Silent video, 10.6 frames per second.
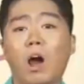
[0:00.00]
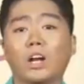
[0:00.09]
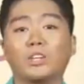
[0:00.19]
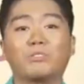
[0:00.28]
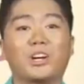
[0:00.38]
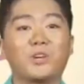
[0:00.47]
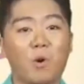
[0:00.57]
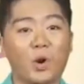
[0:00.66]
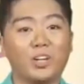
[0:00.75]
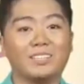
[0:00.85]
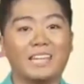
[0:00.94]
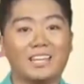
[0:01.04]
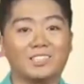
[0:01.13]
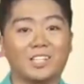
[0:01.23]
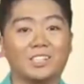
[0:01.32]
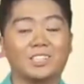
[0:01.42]
part of their court
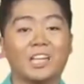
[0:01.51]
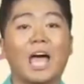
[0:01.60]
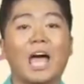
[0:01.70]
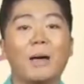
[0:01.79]
dances,